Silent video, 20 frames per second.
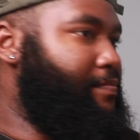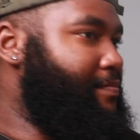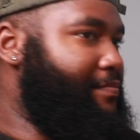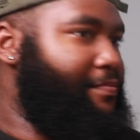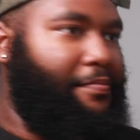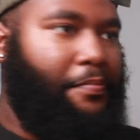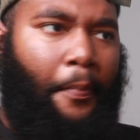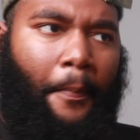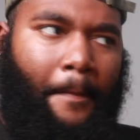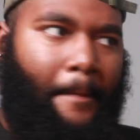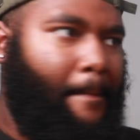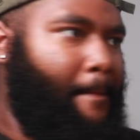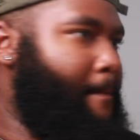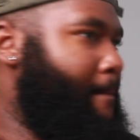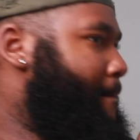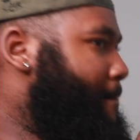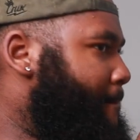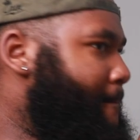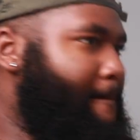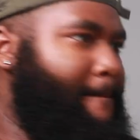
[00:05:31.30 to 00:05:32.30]
There they go,
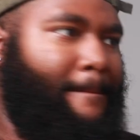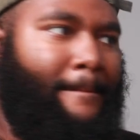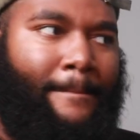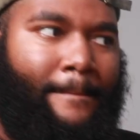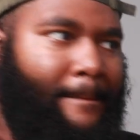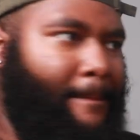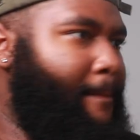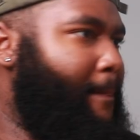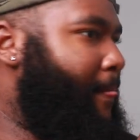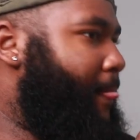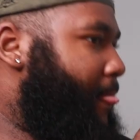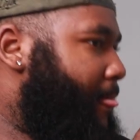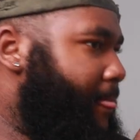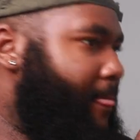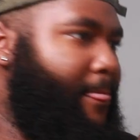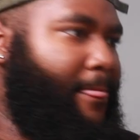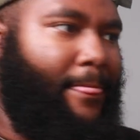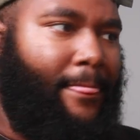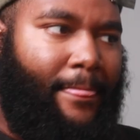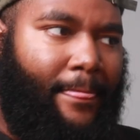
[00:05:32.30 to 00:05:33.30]
broke
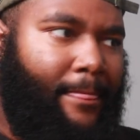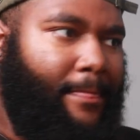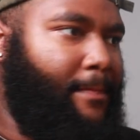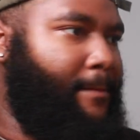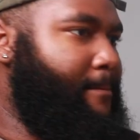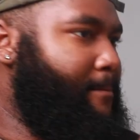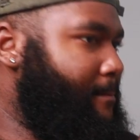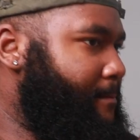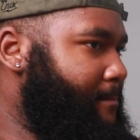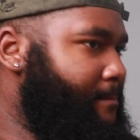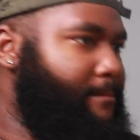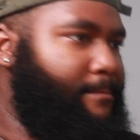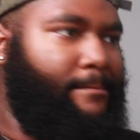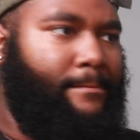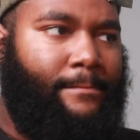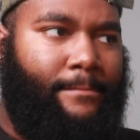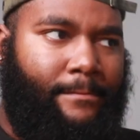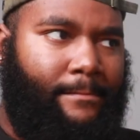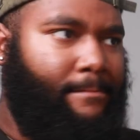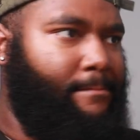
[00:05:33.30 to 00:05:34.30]
ass niggas.
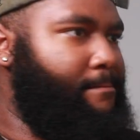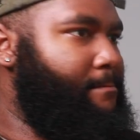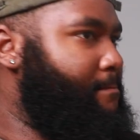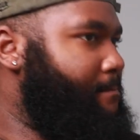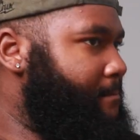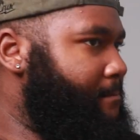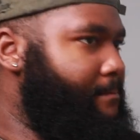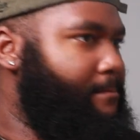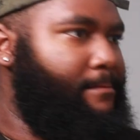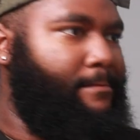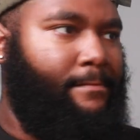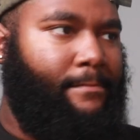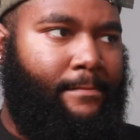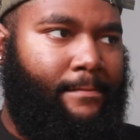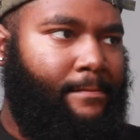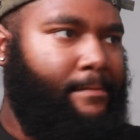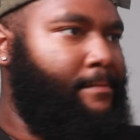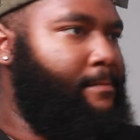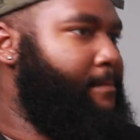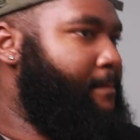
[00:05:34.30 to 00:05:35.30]
Hating ass
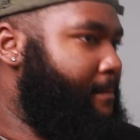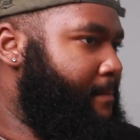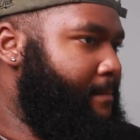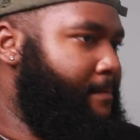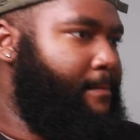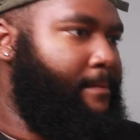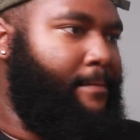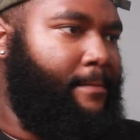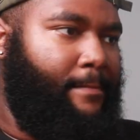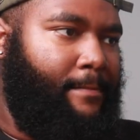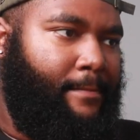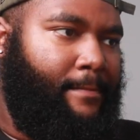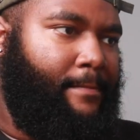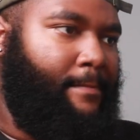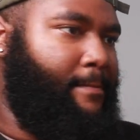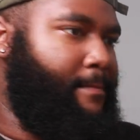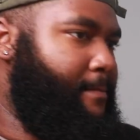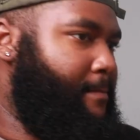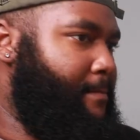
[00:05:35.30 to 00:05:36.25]
bitches. How you hating a tuck